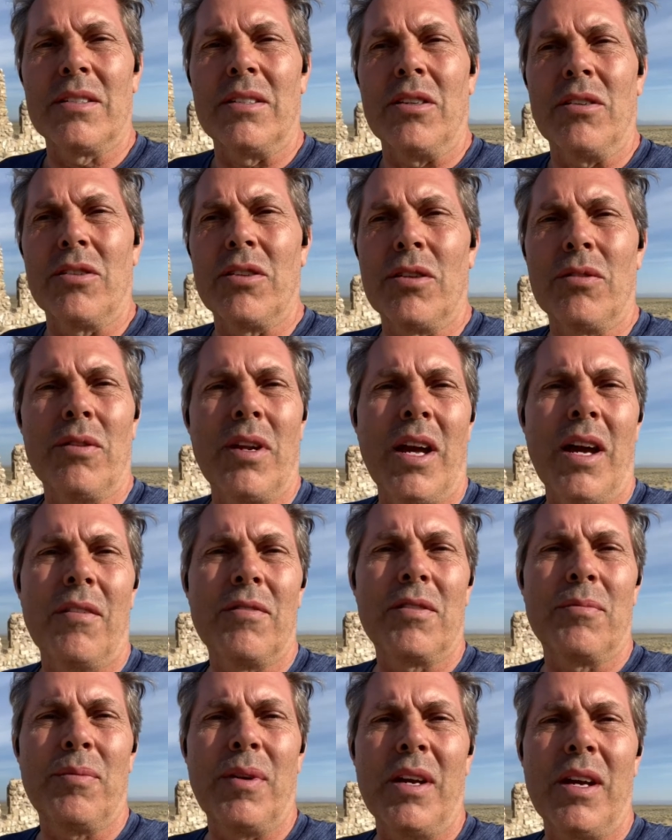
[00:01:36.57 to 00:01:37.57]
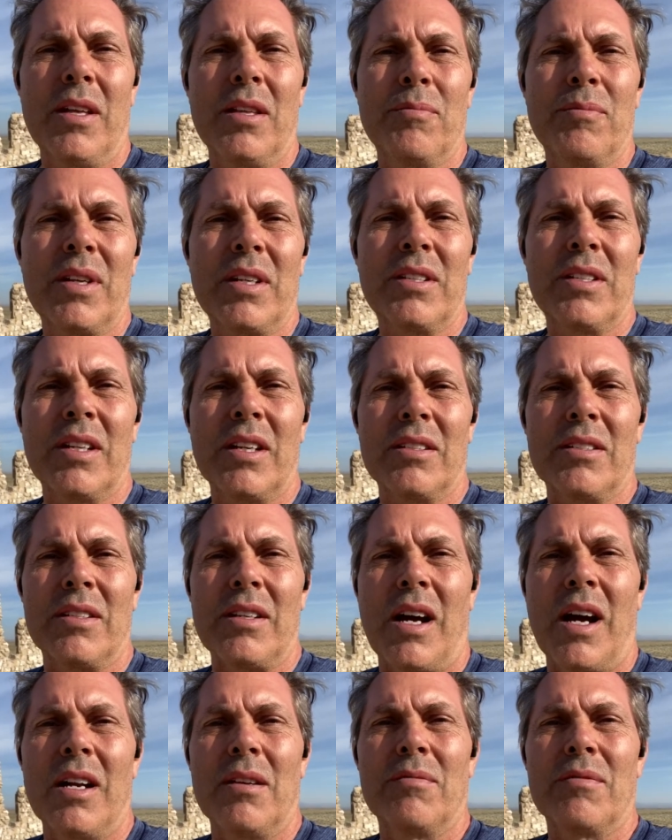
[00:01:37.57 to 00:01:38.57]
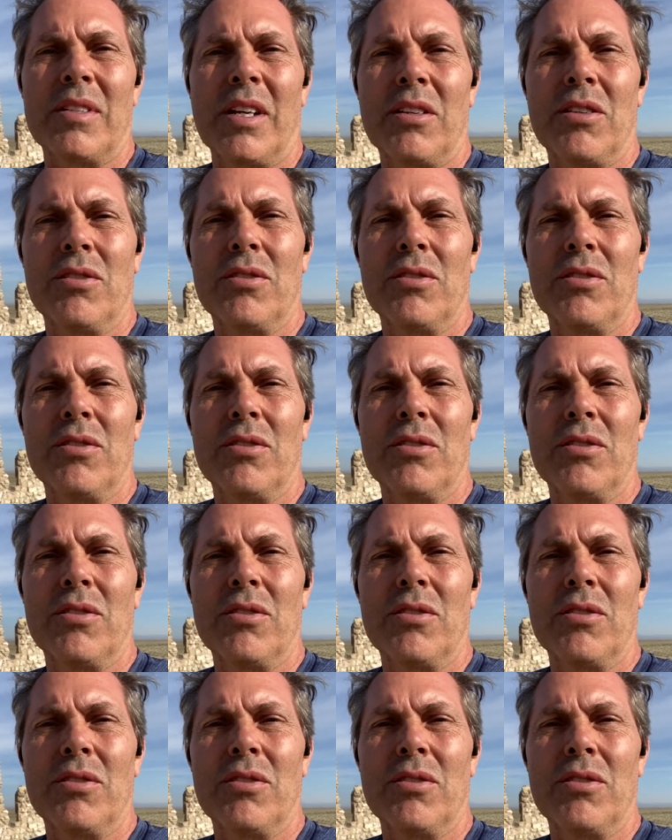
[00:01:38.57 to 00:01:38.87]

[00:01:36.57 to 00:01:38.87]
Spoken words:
You don't have to pay the big ticket items like